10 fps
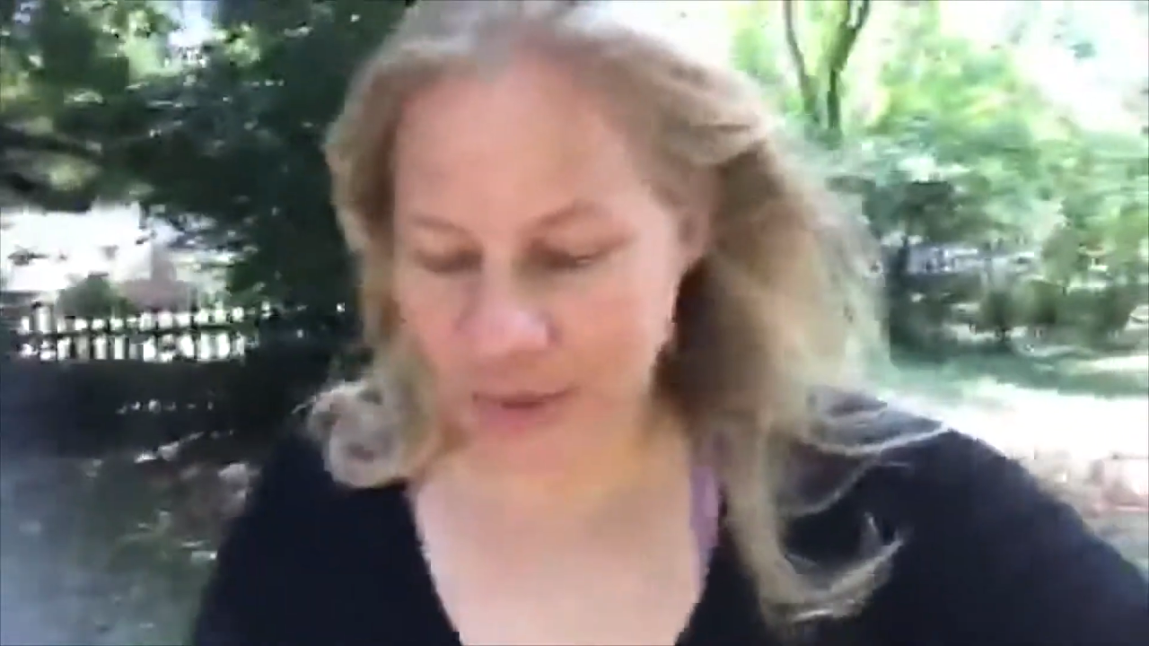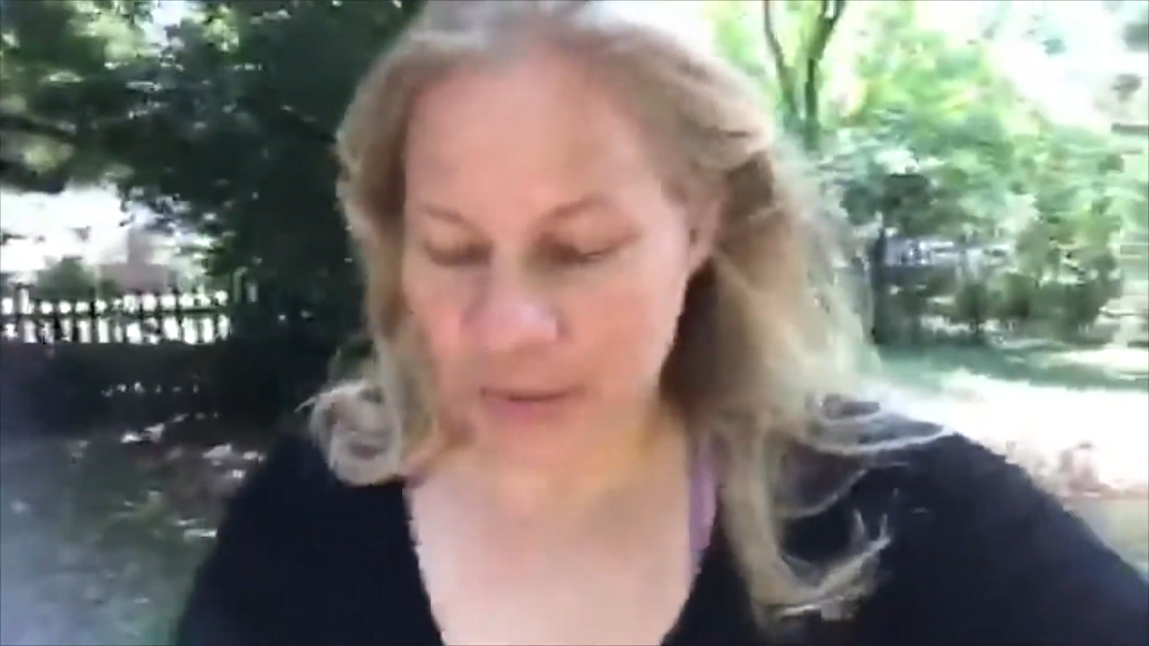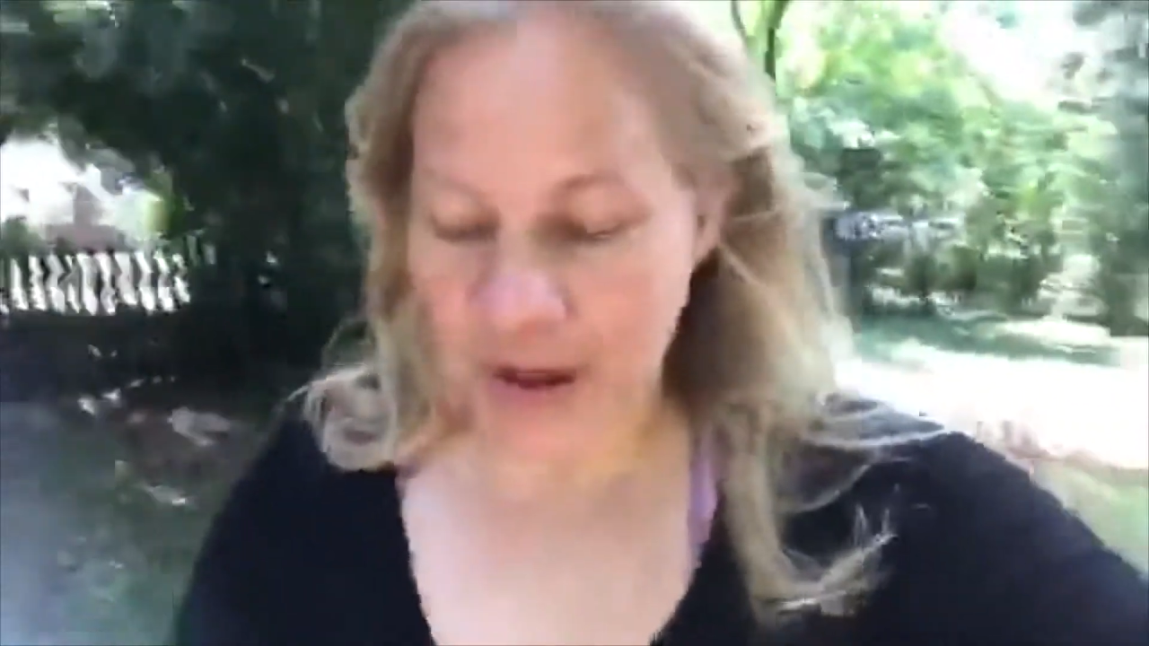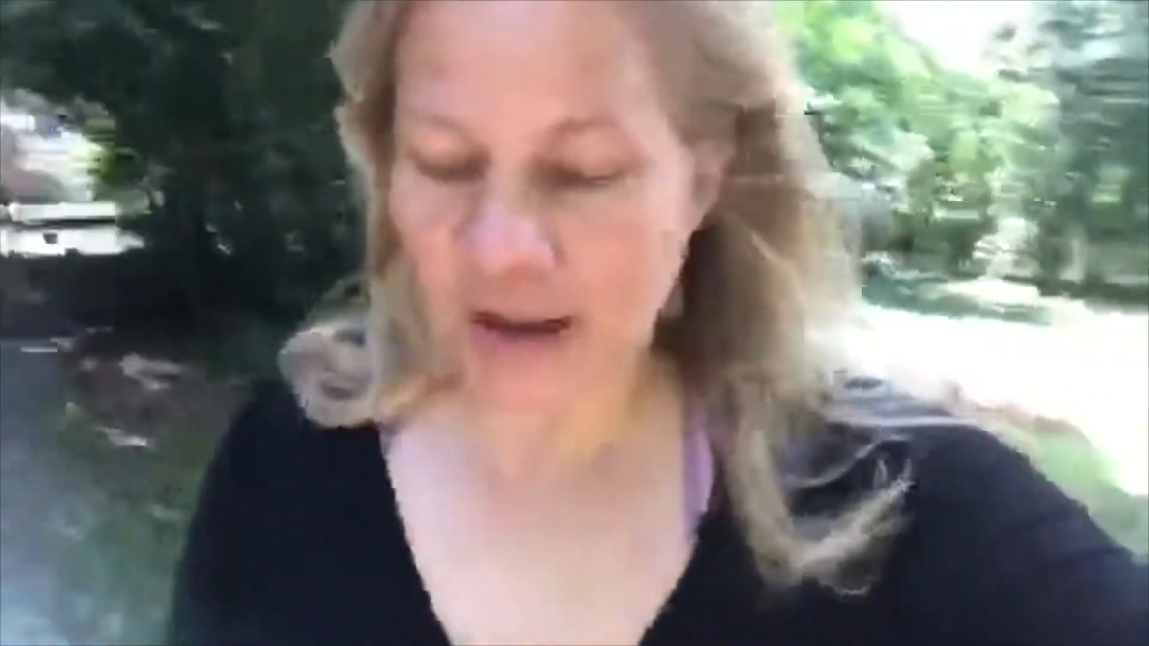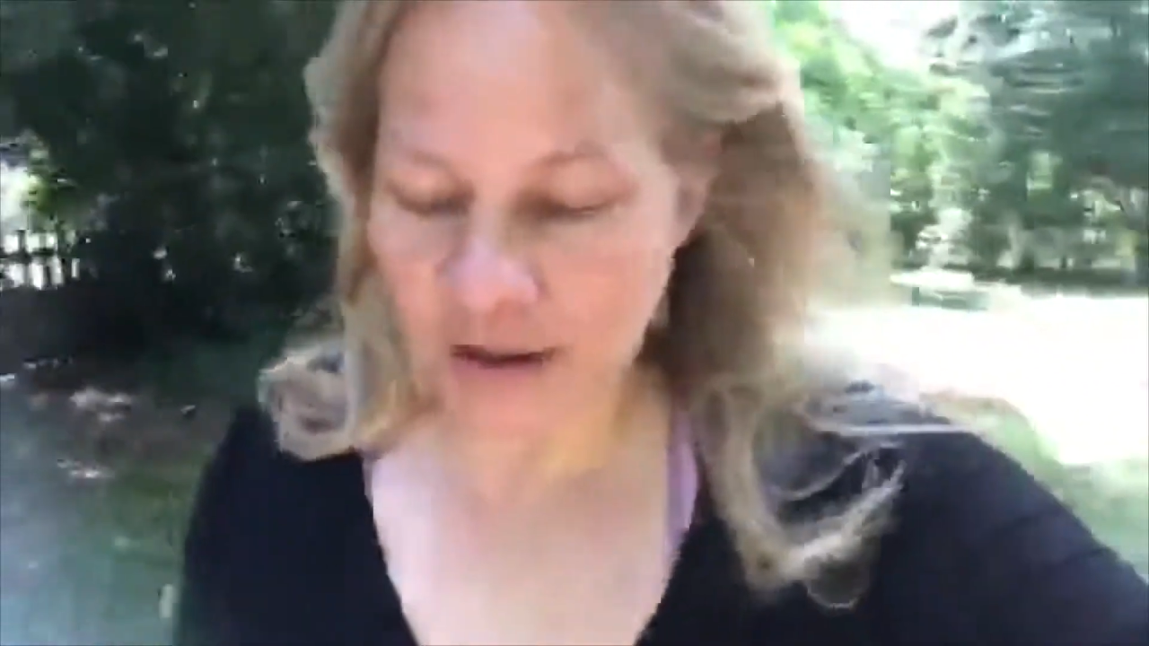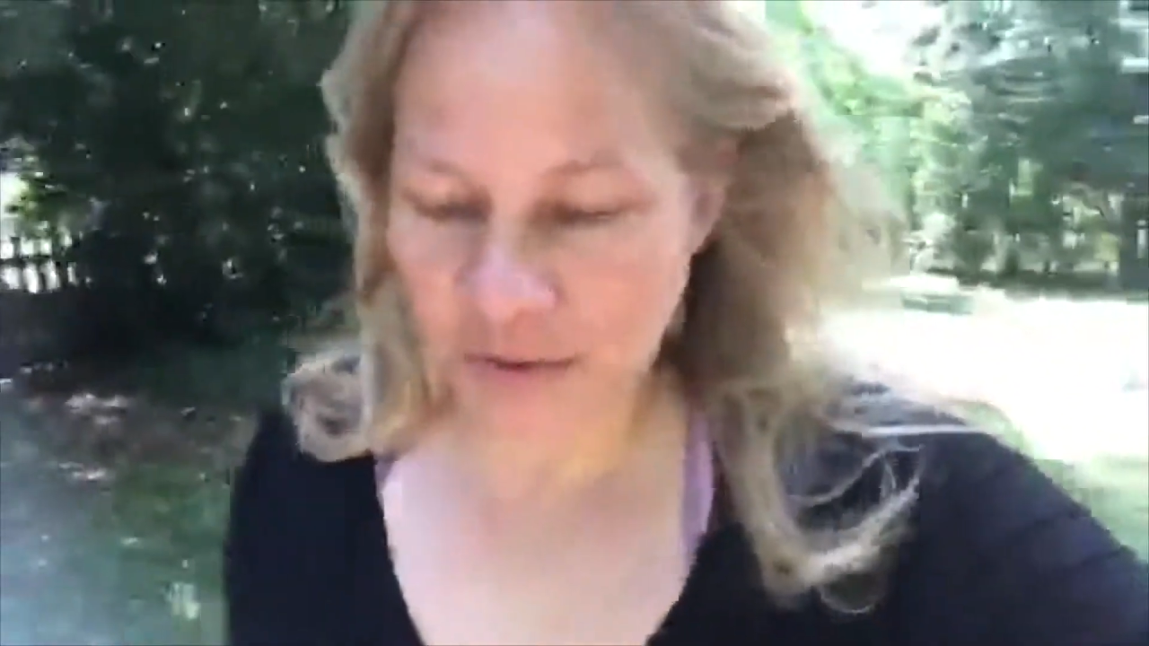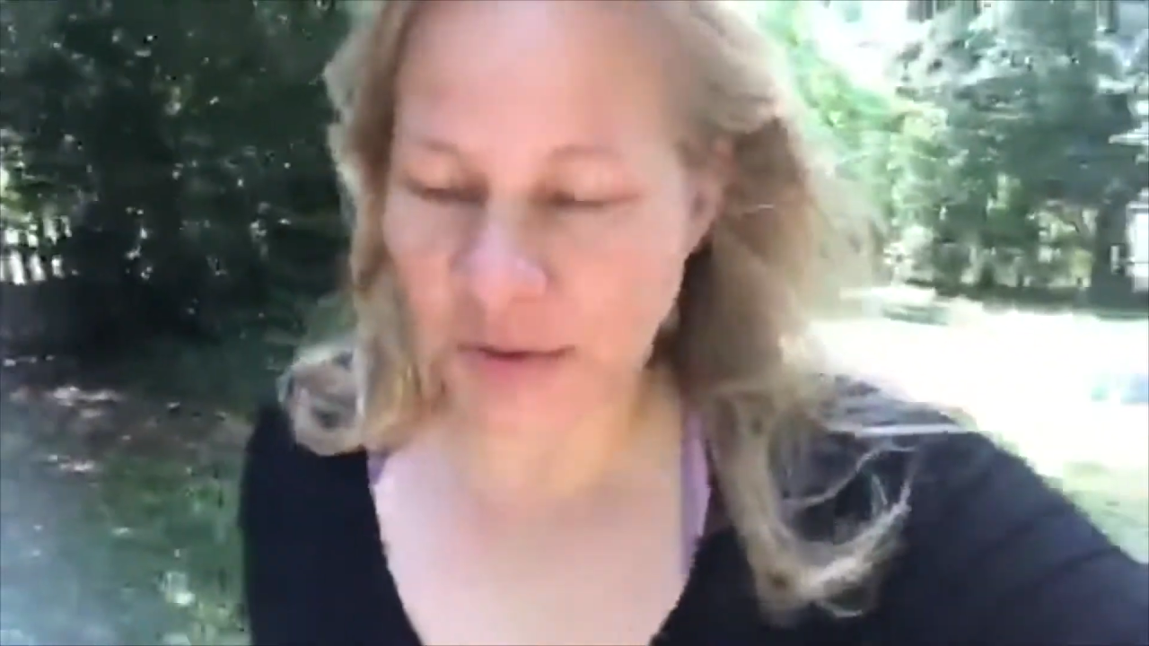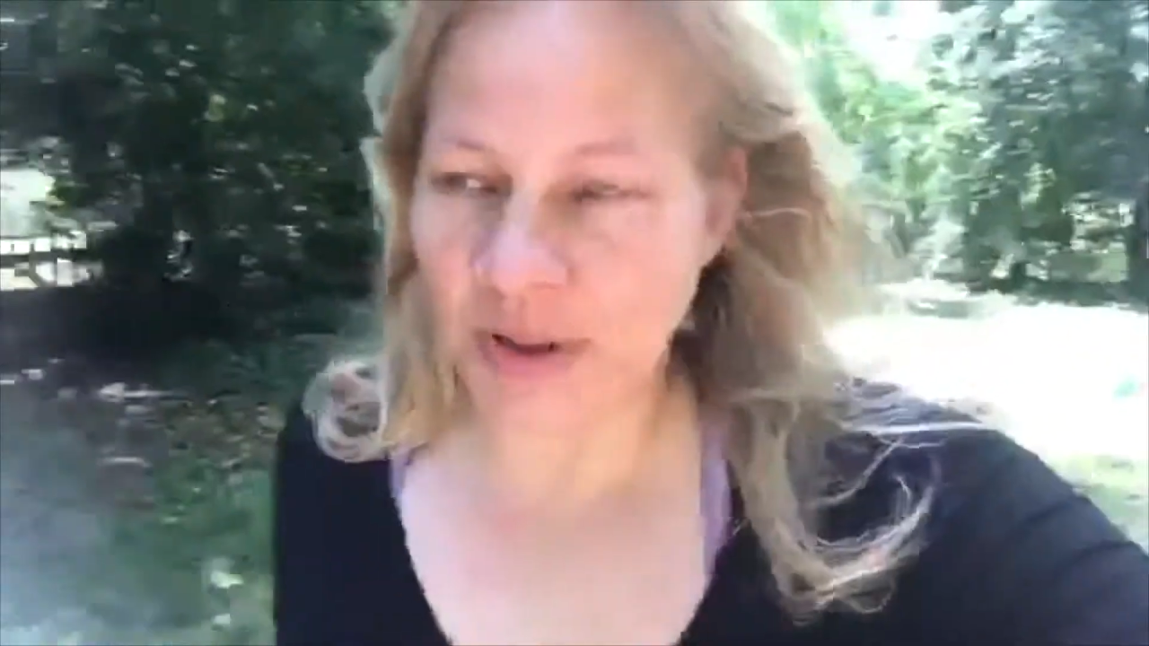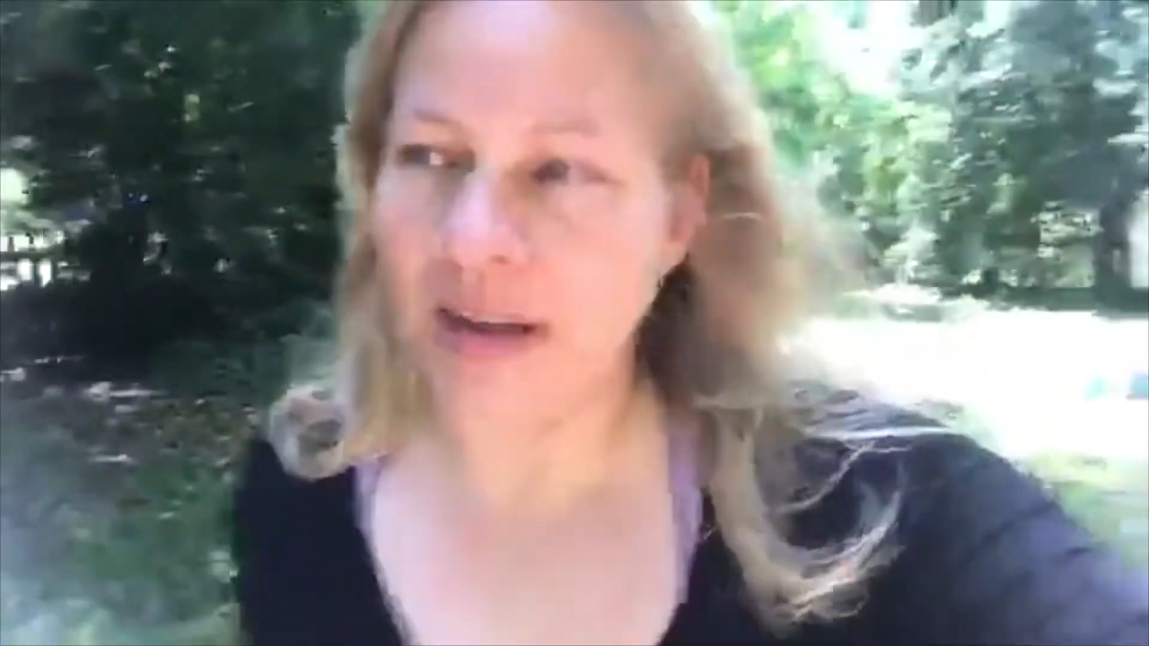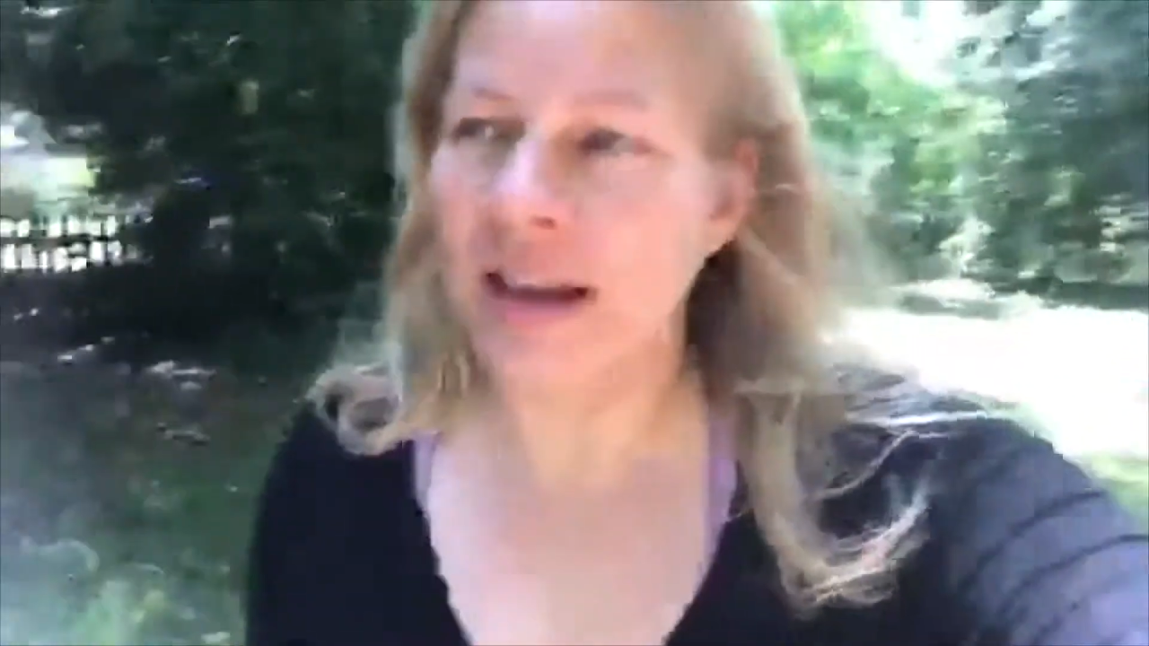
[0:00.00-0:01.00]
pile of wood.